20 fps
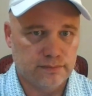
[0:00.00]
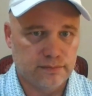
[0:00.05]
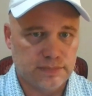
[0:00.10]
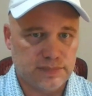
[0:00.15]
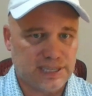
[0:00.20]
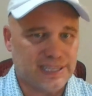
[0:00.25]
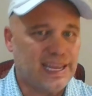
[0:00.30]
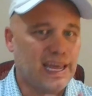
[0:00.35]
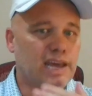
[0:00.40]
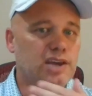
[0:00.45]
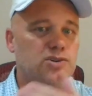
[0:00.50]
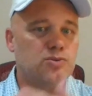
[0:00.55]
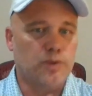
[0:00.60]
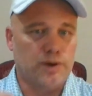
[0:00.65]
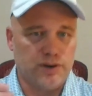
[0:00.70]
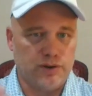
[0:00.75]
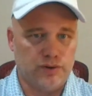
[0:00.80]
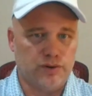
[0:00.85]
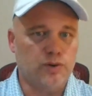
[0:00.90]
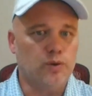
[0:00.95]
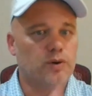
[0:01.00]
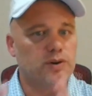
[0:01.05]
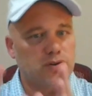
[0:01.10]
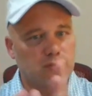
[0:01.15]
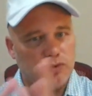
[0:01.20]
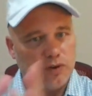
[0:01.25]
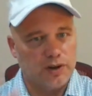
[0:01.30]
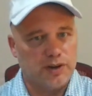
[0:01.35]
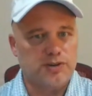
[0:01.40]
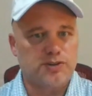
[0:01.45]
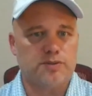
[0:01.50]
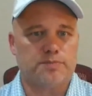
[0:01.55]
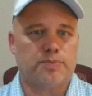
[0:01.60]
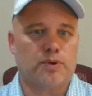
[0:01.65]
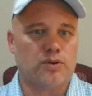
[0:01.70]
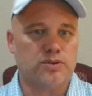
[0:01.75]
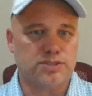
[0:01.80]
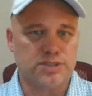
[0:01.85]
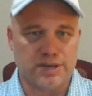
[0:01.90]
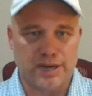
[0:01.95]
To gauge what you're doing, to look at your
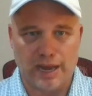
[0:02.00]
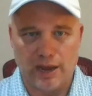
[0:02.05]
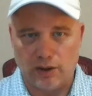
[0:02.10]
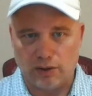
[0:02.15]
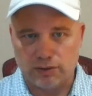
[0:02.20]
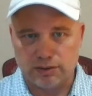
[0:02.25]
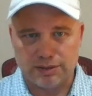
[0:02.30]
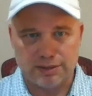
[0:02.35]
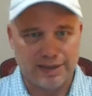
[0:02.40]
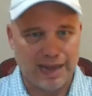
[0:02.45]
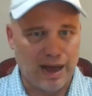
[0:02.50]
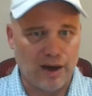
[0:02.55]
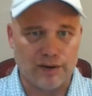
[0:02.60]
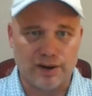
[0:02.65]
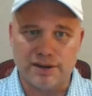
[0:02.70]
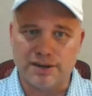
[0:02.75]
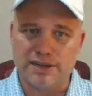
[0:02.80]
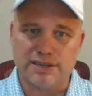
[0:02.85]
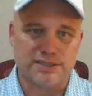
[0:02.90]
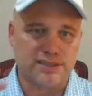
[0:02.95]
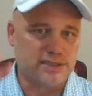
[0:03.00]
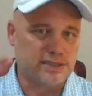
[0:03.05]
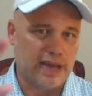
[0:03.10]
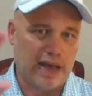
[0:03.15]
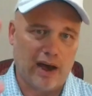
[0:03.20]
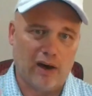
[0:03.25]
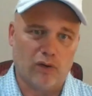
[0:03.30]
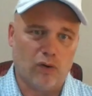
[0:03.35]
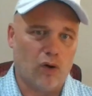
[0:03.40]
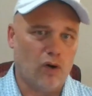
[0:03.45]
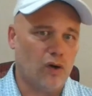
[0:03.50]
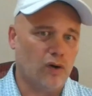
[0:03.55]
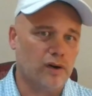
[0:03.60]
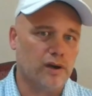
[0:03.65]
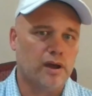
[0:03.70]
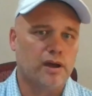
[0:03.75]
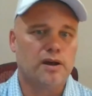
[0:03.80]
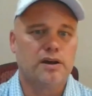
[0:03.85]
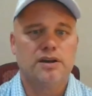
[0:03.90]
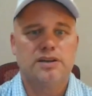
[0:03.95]
personnel, down and distance, how
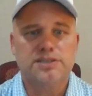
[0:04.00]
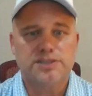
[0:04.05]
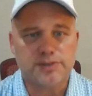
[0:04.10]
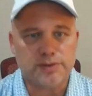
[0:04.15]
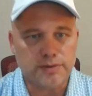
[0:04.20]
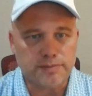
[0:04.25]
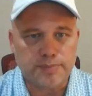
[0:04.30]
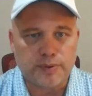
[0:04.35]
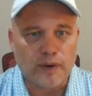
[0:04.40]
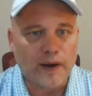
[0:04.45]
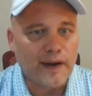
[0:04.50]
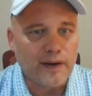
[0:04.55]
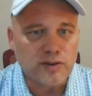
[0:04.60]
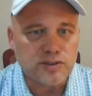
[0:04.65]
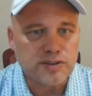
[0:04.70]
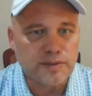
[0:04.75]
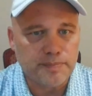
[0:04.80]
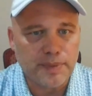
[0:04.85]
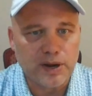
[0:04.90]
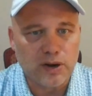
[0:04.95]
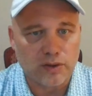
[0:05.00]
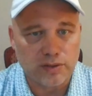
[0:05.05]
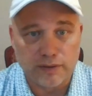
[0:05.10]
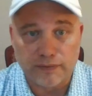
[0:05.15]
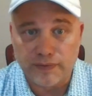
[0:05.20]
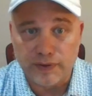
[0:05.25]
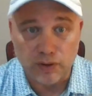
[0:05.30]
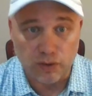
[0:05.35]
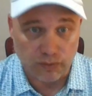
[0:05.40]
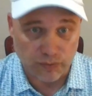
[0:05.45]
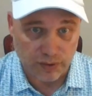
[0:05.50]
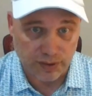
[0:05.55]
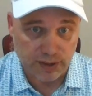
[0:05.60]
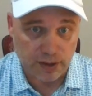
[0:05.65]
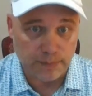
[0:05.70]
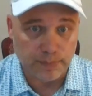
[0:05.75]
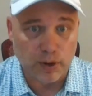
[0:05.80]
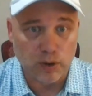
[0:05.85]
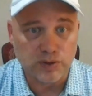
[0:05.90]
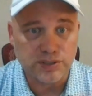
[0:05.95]
long certain players have been on the field for the
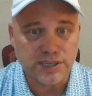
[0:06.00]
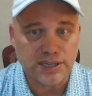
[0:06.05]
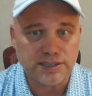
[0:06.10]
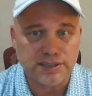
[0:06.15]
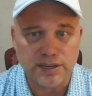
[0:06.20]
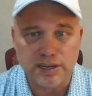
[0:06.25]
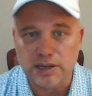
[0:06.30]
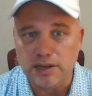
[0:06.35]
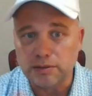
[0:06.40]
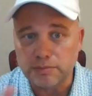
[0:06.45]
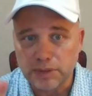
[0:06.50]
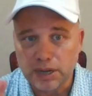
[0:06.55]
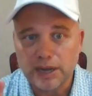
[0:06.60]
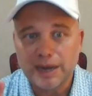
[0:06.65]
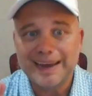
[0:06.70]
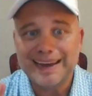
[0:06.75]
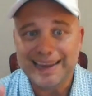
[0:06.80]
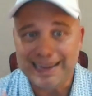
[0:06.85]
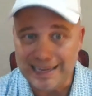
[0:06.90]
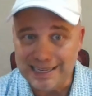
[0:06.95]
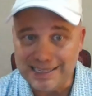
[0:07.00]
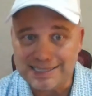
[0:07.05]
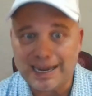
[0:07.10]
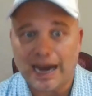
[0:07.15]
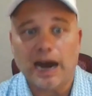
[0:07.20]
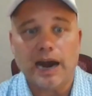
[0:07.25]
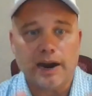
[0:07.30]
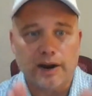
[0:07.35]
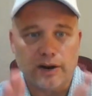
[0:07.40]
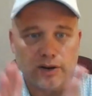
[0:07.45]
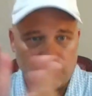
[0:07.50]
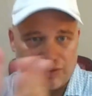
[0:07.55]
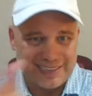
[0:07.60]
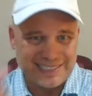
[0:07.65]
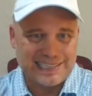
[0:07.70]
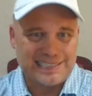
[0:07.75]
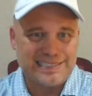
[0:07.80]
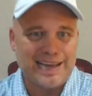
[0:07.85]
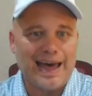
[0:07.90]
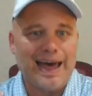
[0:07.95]
opposing team. He's tired.
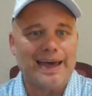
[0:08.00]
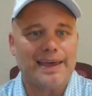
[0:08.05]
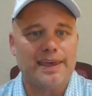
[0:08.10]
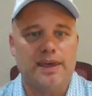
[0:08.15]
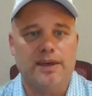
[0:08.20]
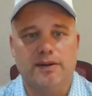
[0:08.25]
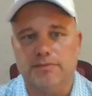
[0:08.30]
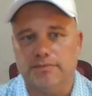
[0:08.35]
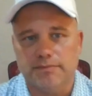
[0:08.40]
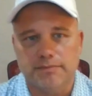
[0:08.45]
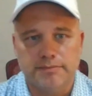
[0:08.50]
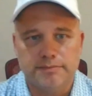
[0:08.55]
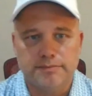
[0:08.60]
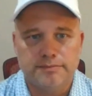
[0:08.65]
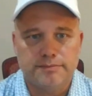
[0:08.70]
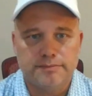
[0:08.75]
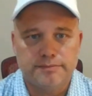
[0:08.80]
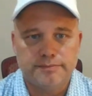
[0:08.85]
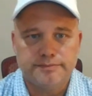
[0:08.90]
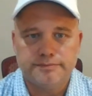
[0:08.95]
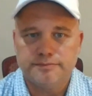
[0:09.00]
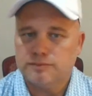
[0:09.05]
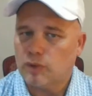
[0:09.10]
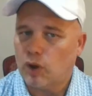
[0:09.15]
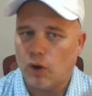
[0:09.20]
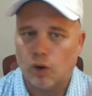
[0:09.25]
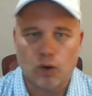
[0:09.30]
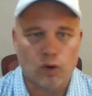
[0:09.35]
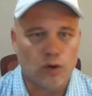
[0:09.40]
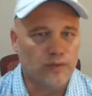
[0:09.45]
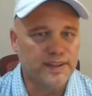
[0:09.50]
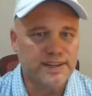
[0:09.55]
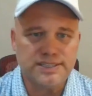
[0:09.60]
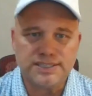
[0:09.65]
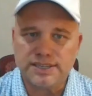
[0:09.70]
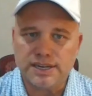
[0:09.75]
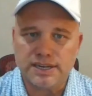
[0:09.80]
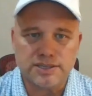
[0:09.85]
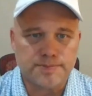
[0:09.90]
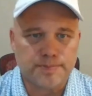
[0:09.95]
Let's attack him. All these
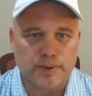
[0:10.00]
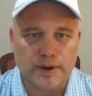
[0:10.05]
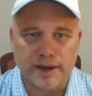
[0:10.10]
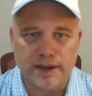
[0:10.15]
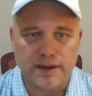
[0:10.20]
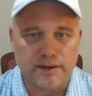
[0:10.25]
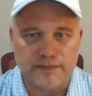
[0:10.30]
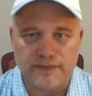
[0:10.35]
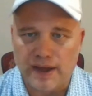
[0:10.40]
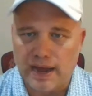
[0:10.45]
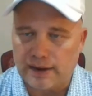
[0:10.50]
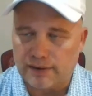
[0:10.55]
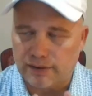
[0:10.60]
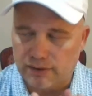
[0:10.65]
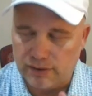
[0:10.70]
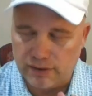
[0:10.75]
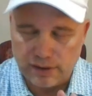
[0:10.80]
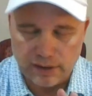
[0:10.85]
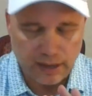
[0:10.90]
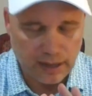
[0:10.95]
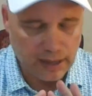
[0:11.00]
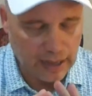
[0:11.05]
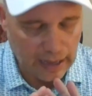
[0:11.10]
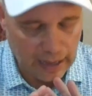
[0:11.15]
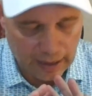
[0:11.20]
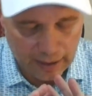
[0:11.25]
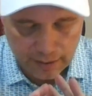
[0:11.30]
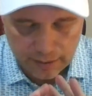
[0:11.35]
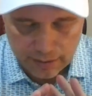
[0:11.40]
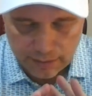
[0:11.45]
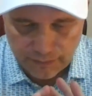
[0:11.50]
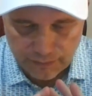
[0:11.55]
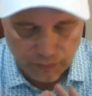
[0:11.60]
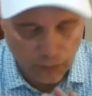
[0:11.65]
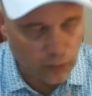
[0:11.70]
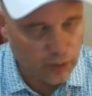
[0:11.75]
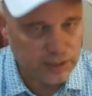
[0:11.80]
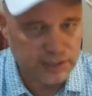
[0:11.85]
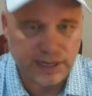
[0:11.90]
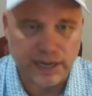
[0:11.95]
things play into factor. And
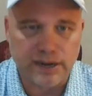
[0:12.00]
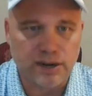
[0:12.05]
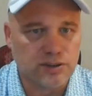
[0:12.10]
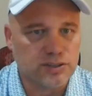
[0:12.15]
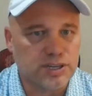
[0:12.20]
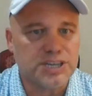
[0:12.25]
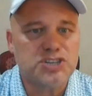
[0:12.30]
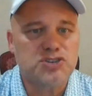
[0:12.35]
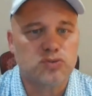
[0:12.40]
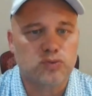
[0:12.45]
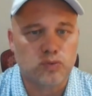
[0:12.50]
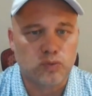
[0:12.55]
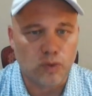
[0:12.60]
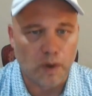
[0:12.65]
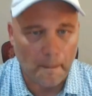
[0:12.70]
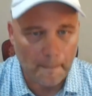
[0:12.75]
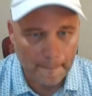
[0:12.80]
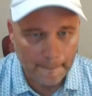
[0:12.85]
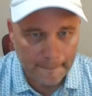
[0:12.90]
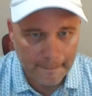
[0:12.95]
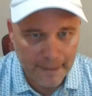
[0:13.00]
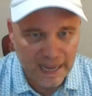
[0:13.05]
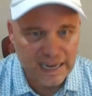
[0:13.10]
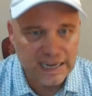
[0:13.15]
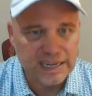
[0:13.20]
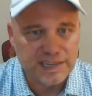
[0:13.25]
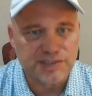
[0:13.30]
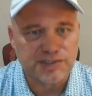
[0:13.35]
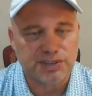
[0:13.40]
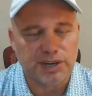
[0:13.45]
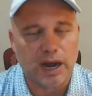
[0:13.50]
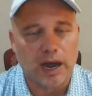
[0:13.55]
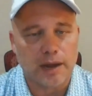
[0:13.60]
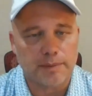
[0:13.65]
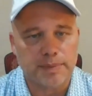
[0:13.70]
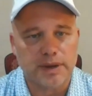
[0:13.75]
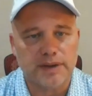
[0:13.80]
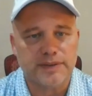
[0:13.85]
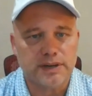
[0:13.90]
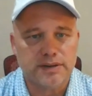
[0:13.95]
Florida State does a tremendous job
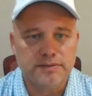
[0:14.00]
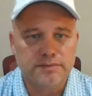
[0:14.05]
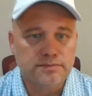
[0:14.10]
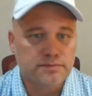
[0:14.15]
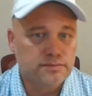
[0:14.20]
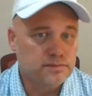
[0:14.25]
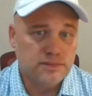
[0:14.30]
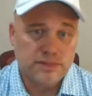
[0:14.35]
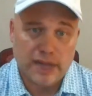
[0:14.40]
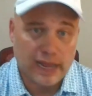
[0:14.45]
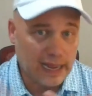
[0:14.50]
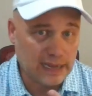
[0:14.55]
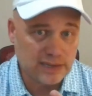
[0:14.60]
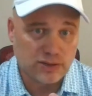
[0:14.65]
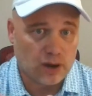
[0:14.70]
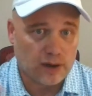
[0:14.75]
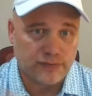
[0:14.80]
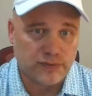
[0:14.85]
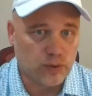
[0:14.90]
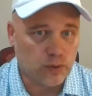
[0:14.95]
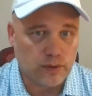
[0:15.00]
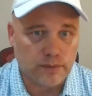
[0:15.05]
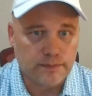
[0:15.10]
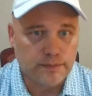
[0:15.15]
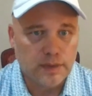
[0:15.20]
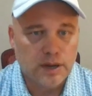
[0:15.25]
of it. Hats off to them.